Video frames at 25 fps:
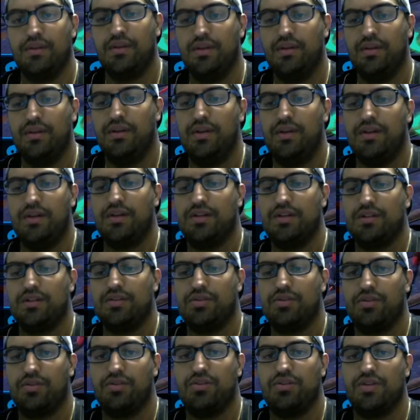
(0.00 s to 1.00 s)
Let's
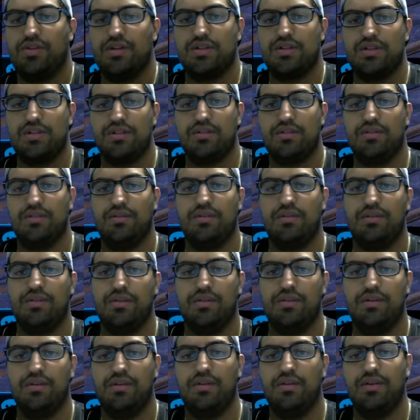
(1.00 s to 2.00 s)
throw these
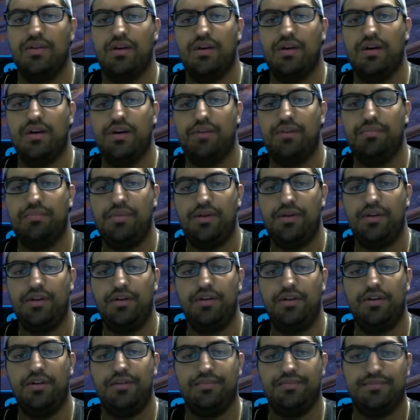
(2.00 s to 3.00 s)
up
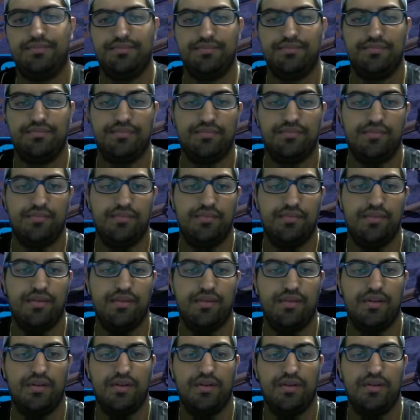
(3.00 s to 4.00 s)
here.
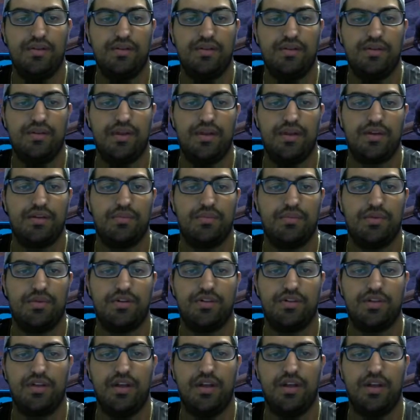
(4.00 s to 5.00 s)
Take a bunch
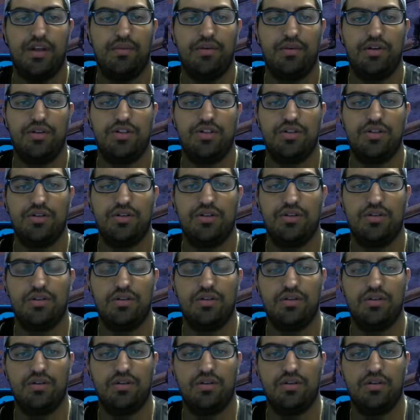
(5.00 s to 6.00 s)
of damage.
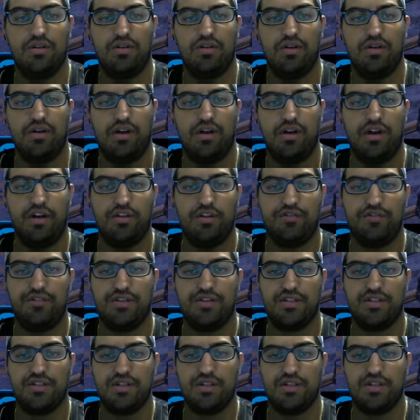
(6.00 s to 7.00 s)
Iron
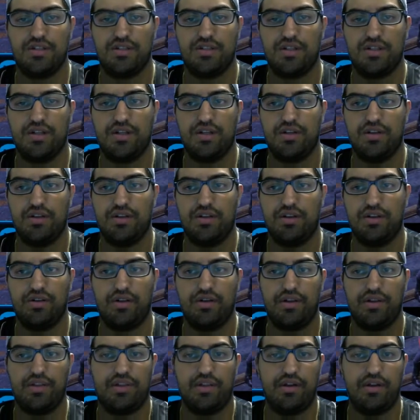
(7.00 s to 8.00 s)
Fist does the healing
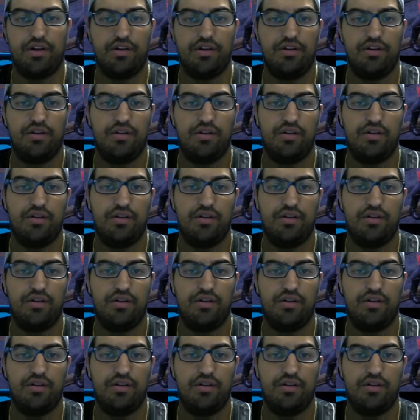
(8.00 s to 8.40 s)
right there.